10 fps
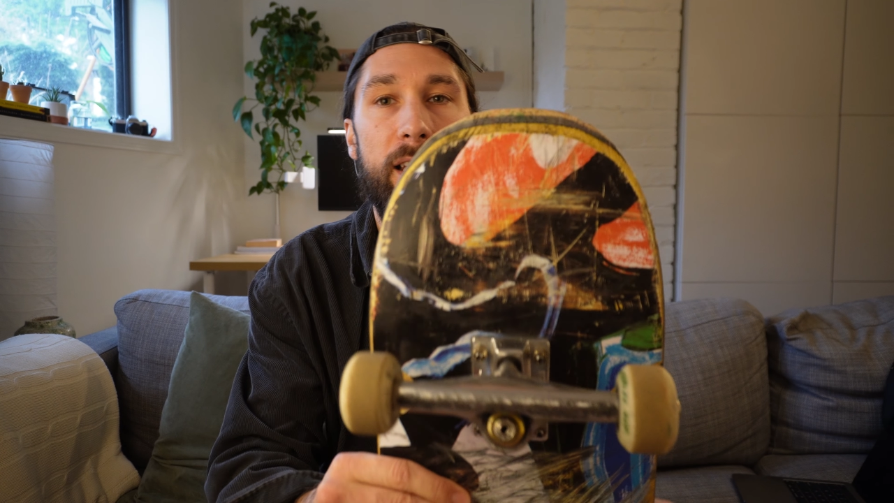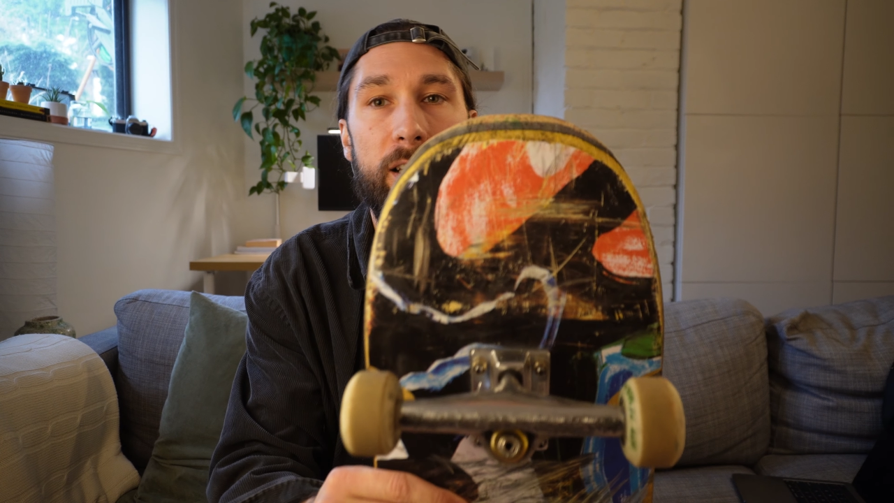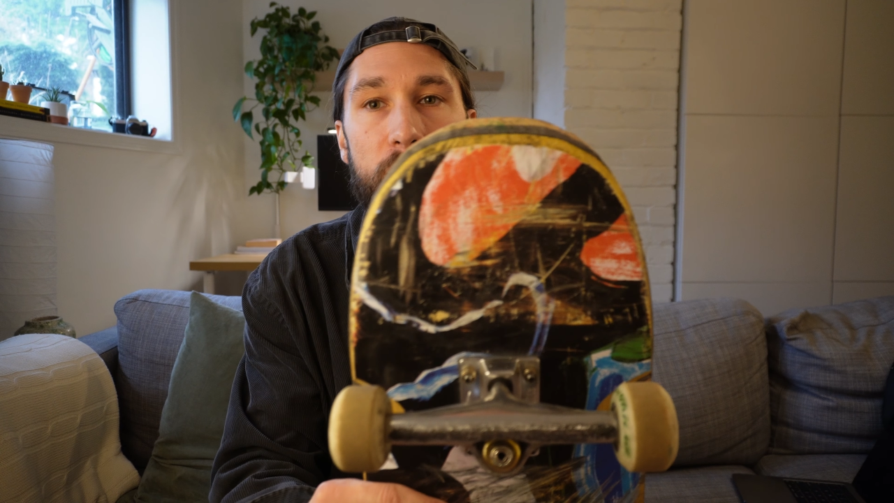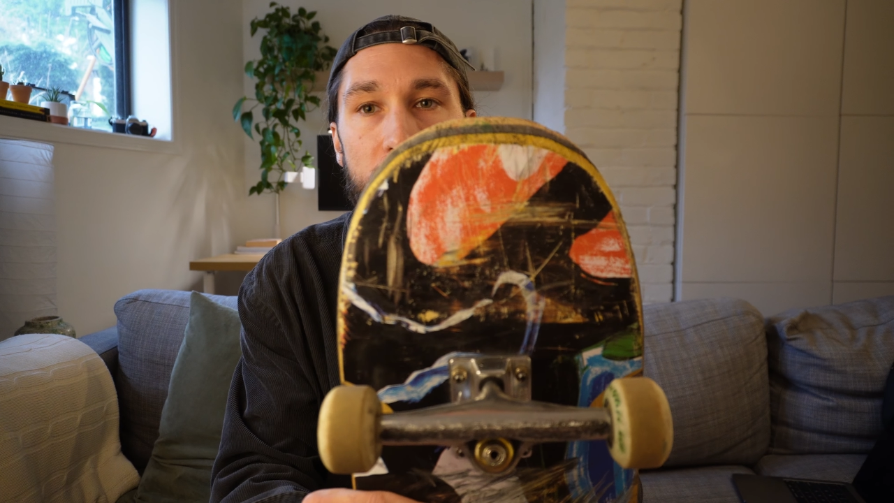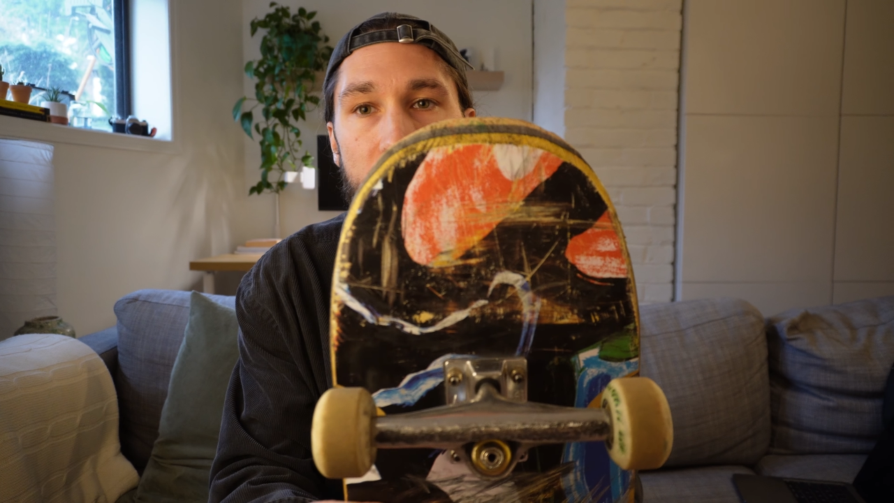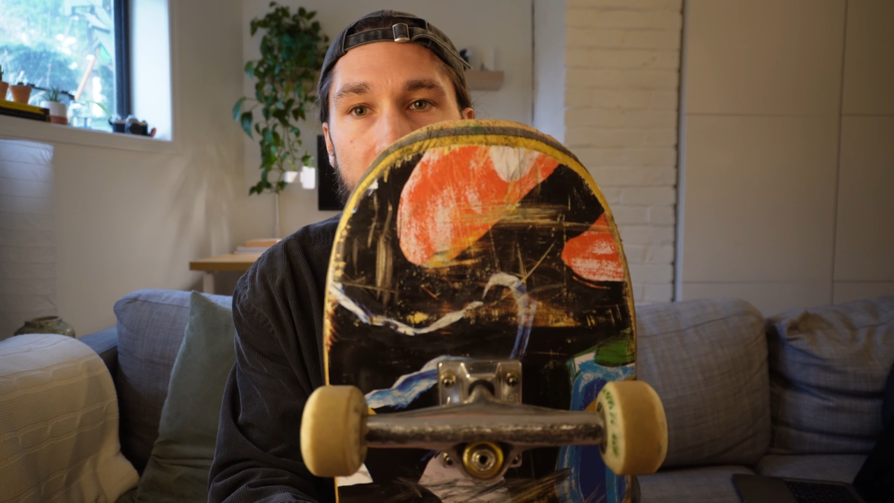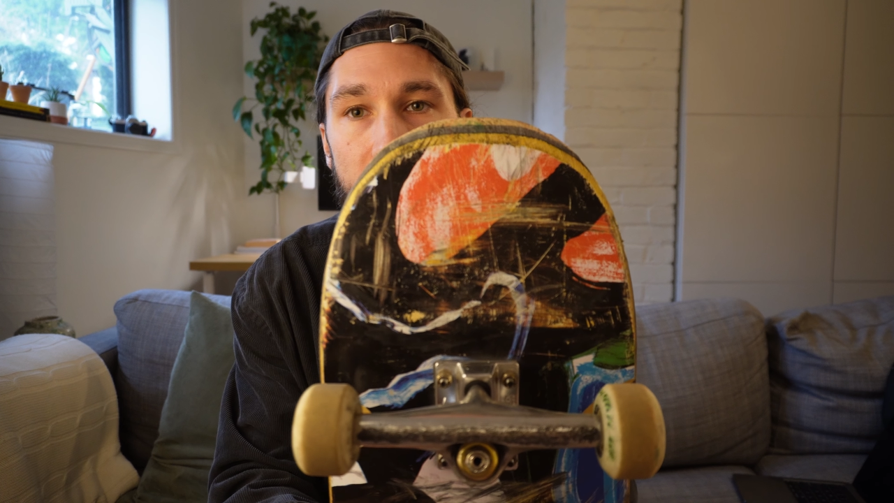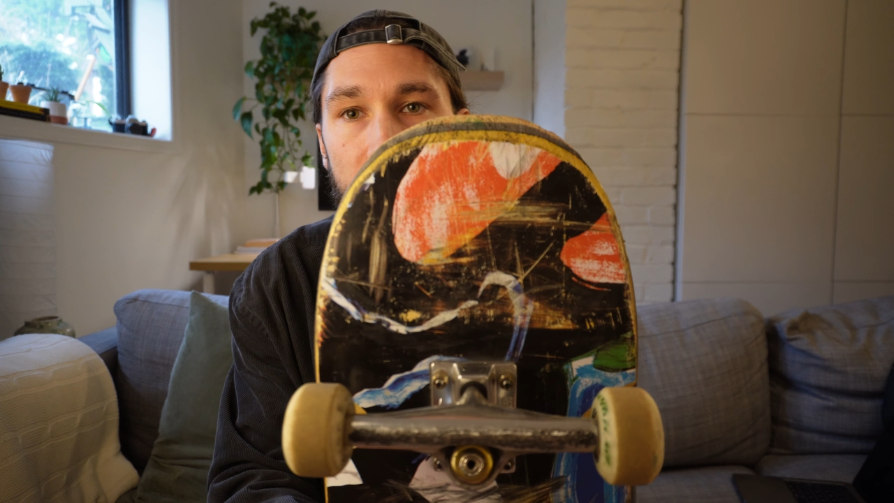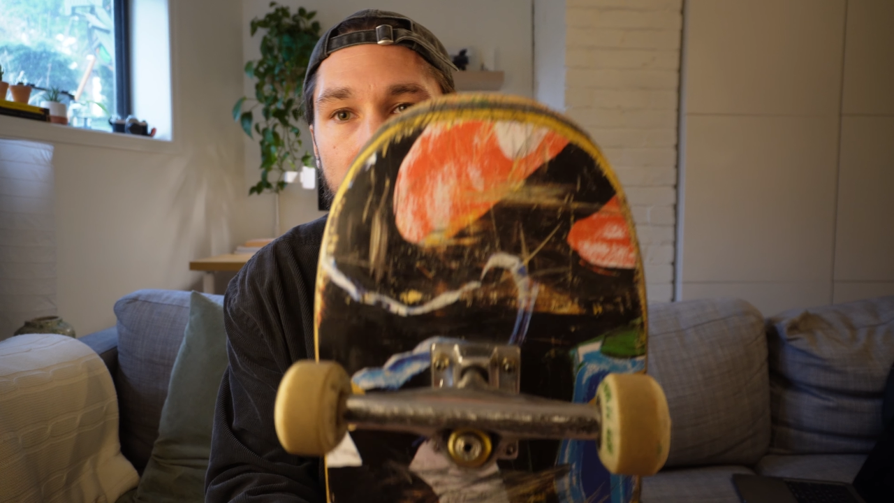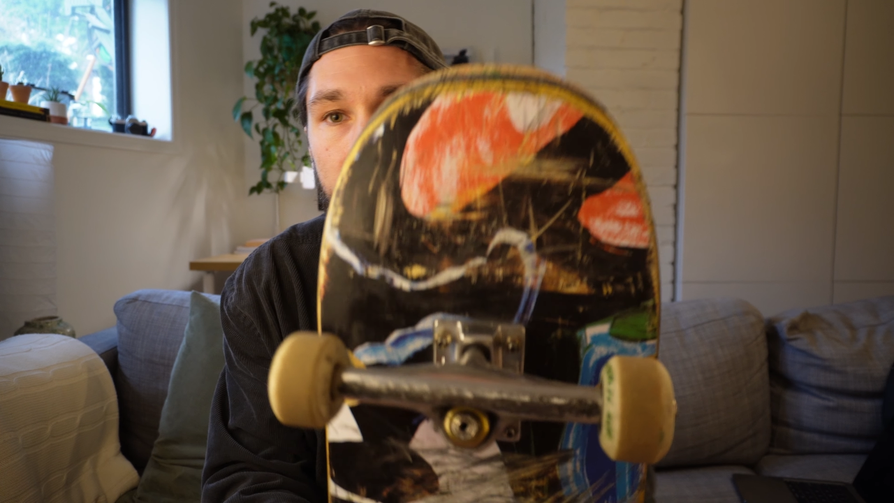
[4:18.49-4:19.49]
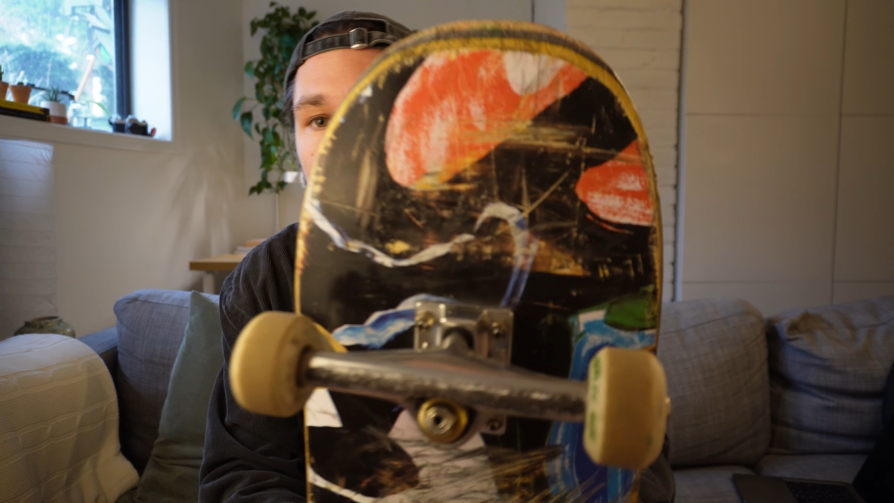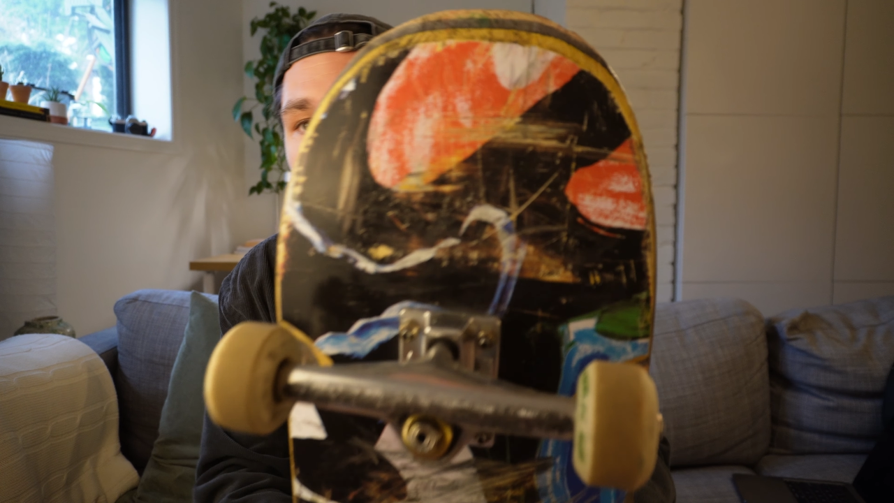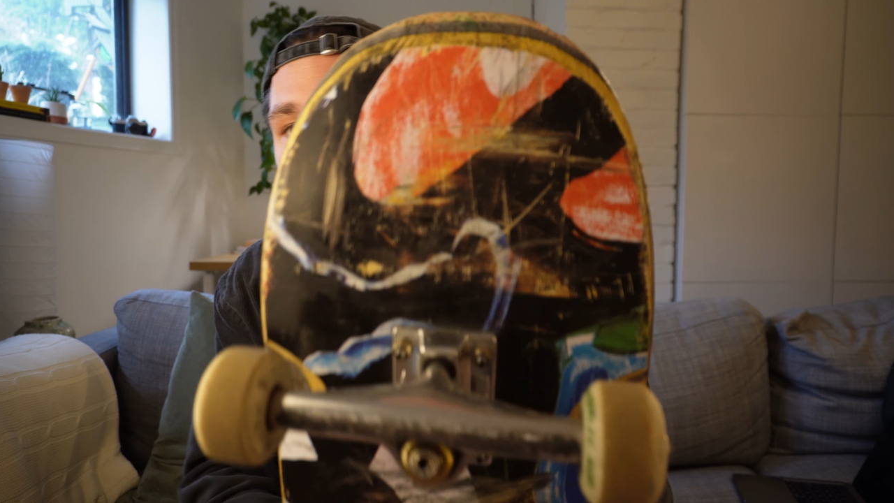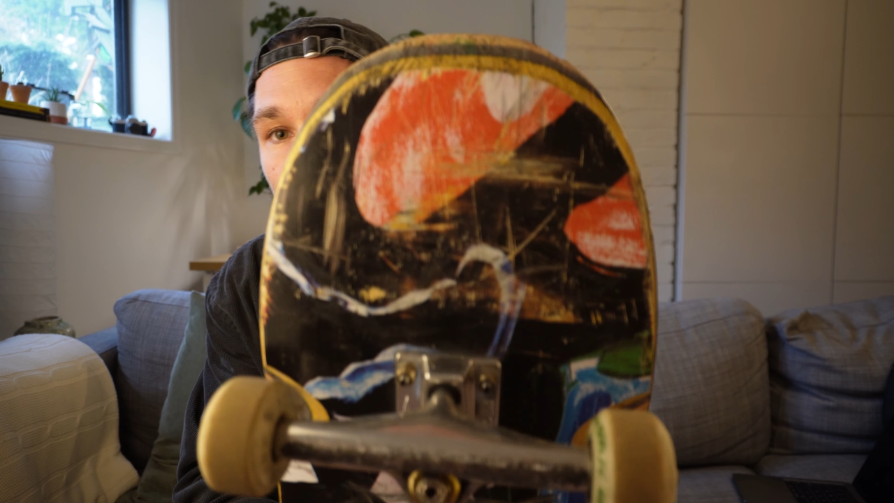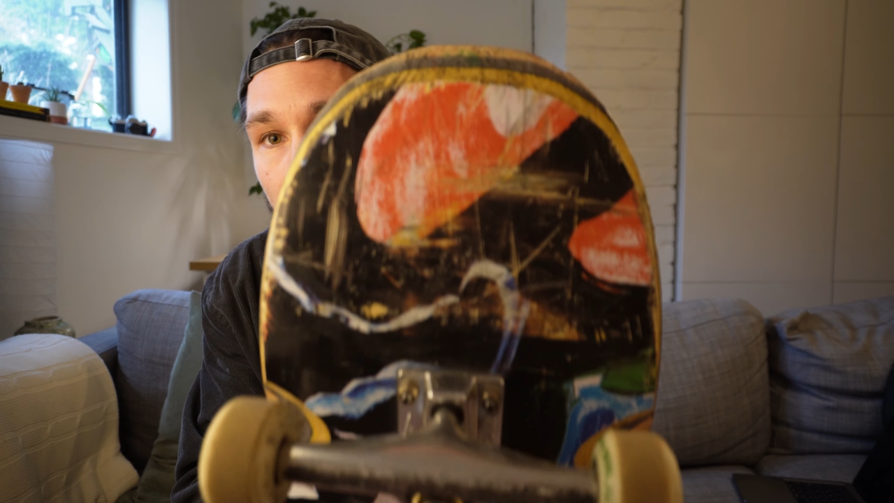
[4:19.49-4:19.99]
Like look at the tail, guys.
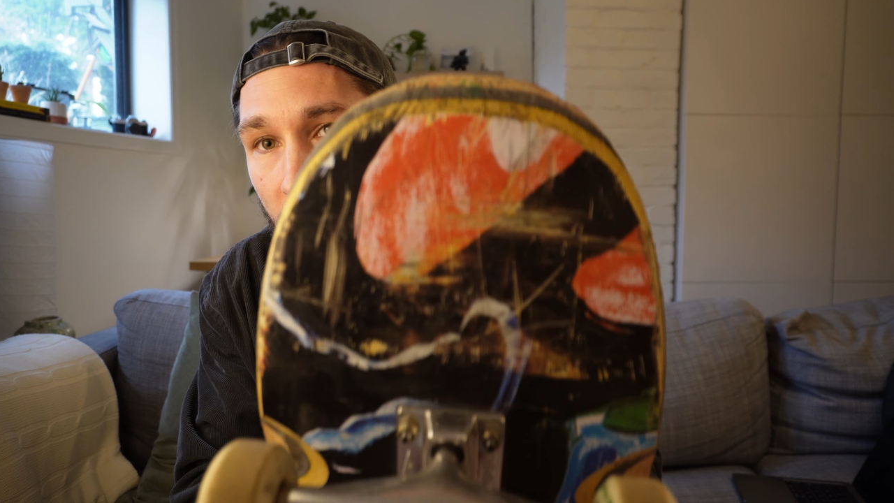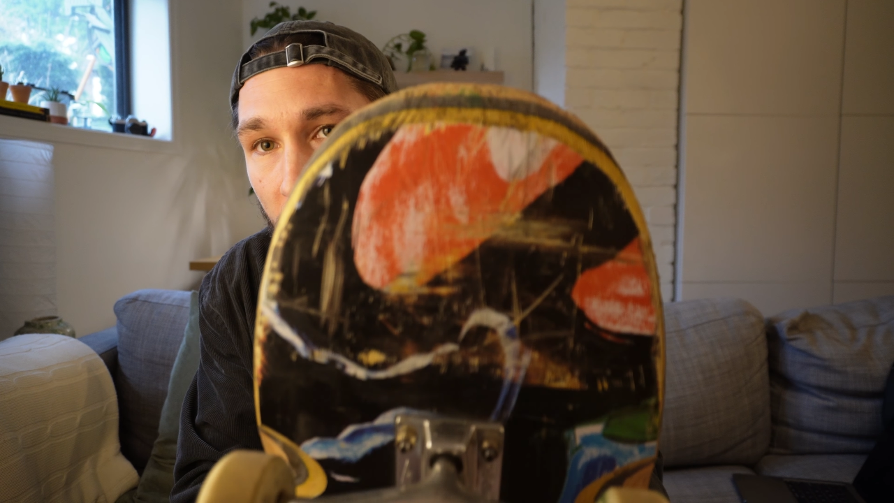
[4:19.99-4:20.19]
Like,